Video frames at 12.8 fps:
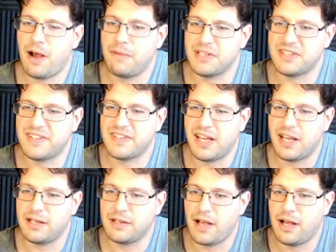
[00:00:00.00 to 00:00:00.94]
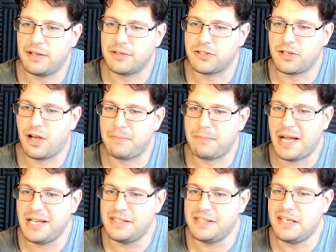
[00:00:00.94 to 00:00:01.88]
I was singing a song
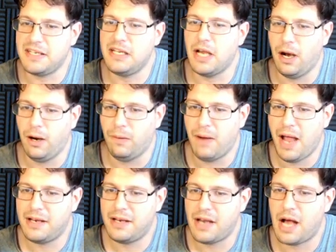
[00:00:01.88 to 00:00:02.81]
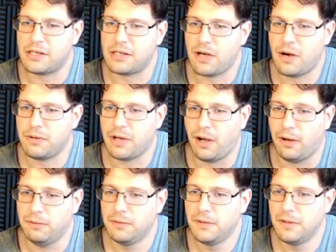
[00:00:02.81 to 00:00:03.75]
by Dio and not
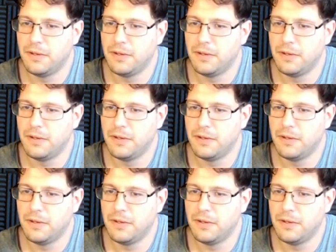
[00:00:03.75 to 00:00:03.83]
Toto.